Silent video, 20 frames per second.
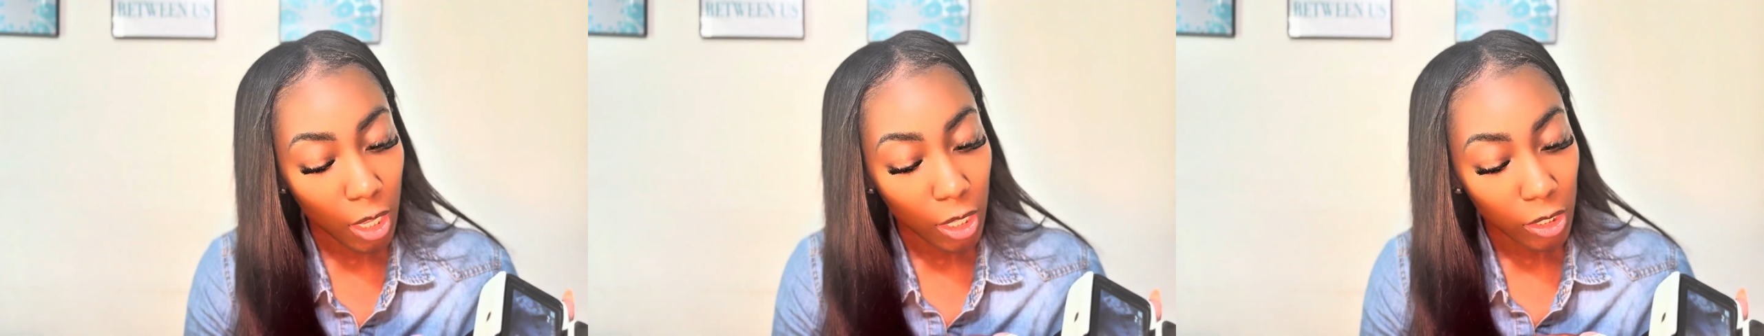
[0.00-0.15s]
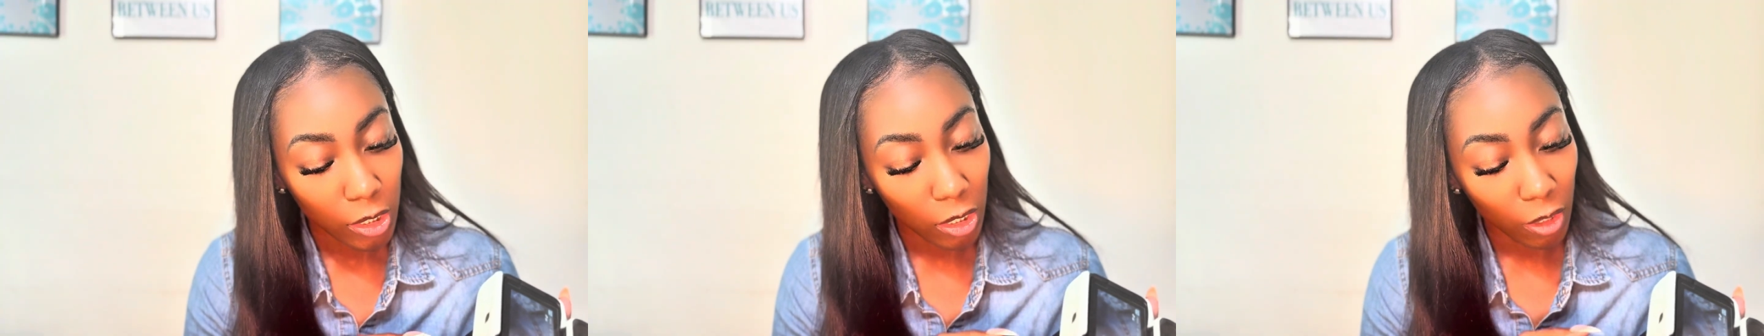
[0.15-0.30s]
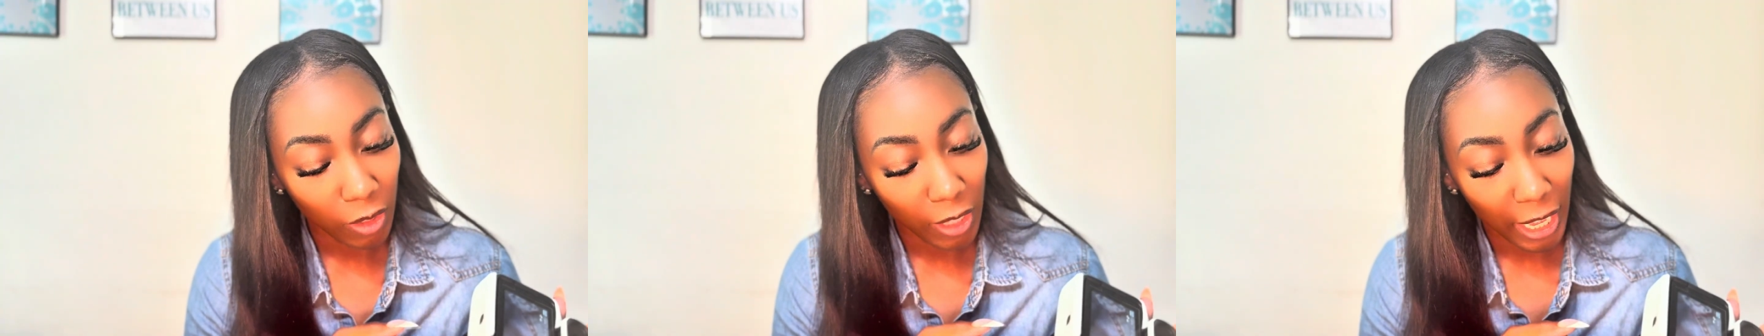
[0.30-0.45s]

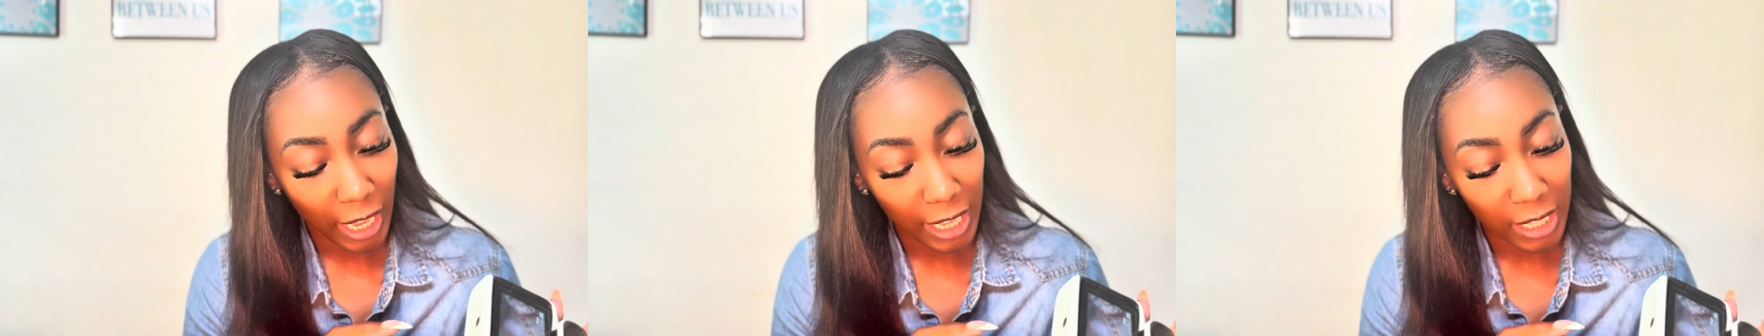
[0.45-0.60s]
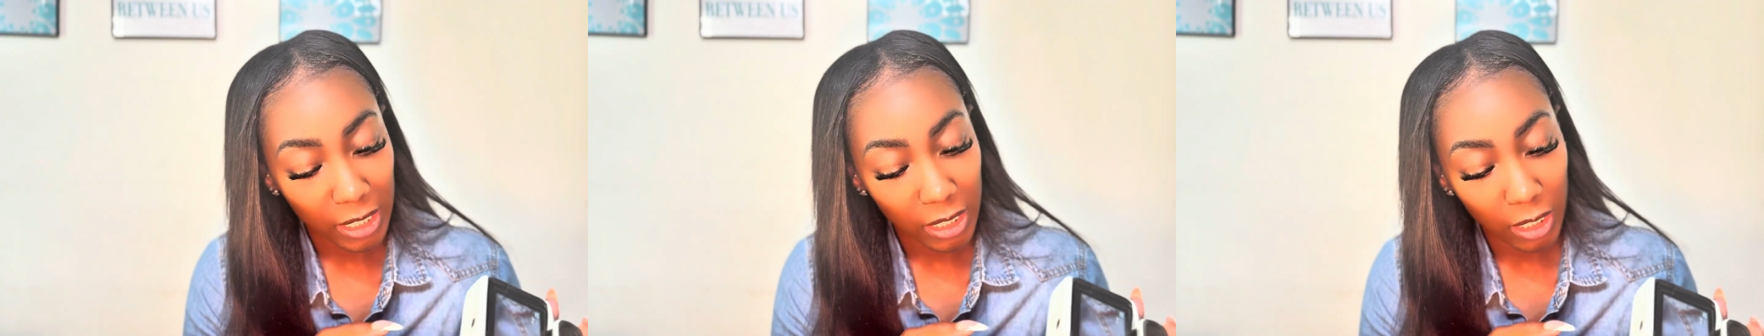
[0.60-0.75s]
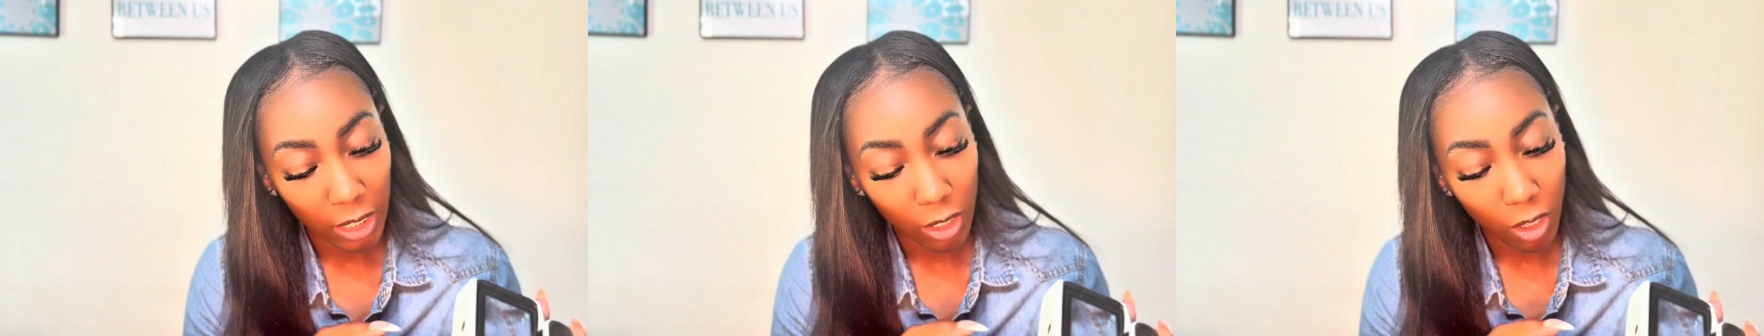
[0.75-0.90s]
So the
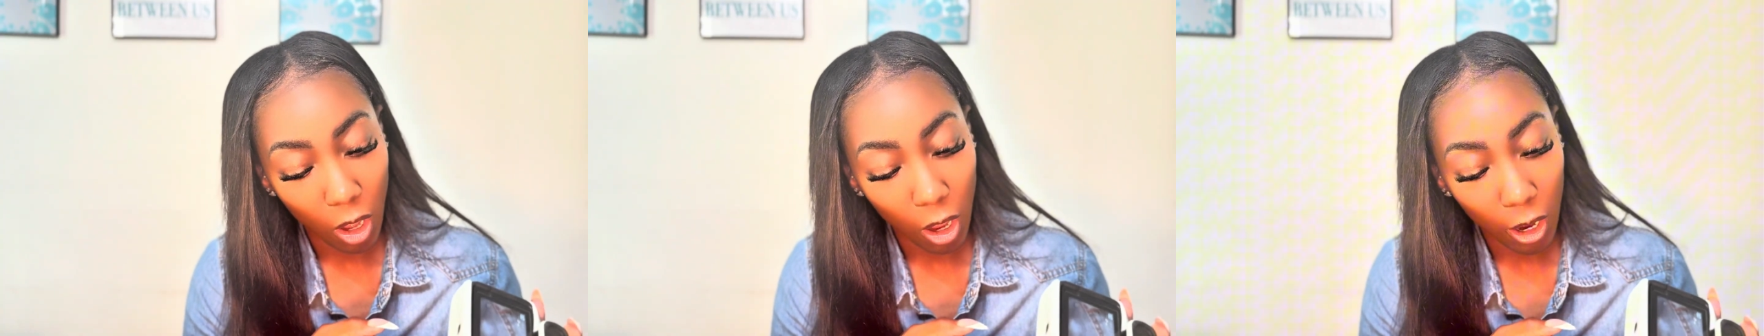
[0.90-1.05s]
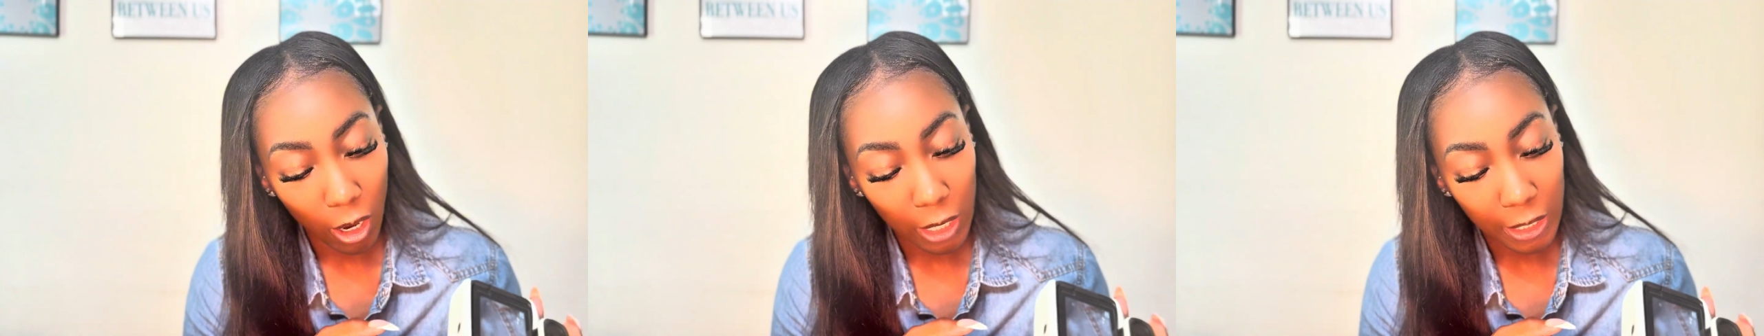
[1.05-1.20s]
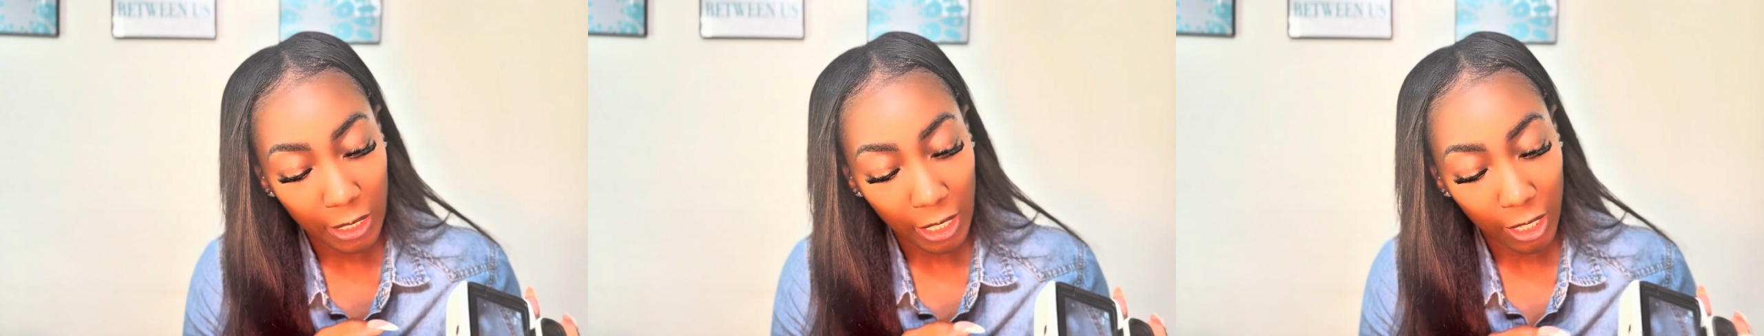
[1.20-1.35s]
SD
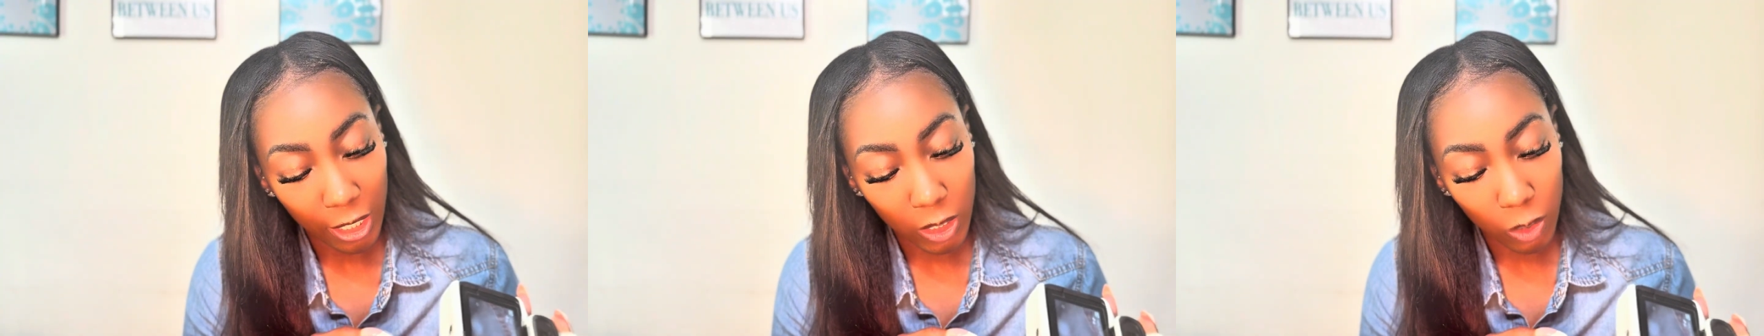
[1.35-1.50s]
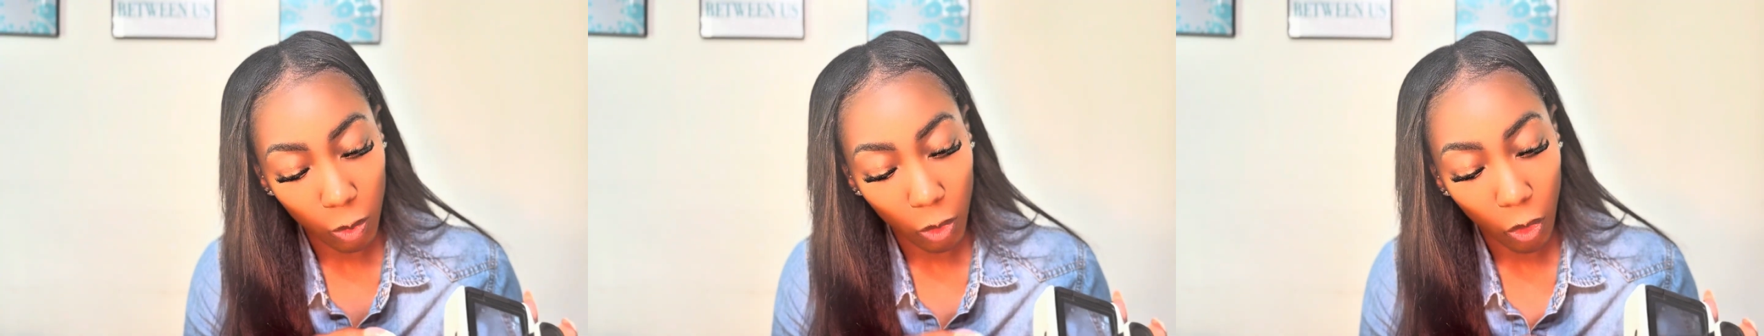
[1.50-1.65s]
card that is